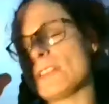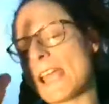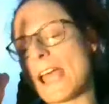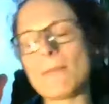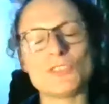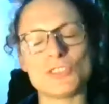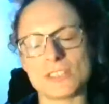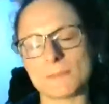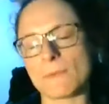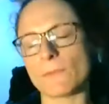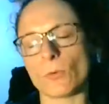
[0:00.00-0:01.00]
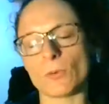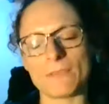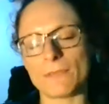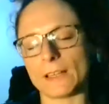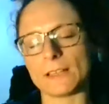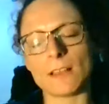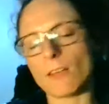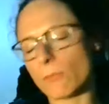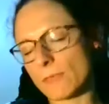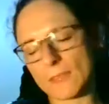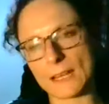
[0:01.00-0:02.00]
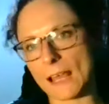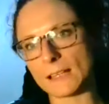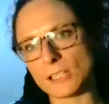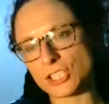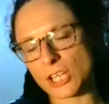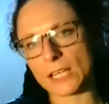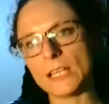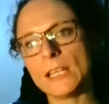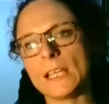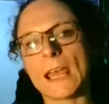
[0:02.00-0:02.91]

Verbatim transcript: Cam's used this before and I fell in love with the analogy.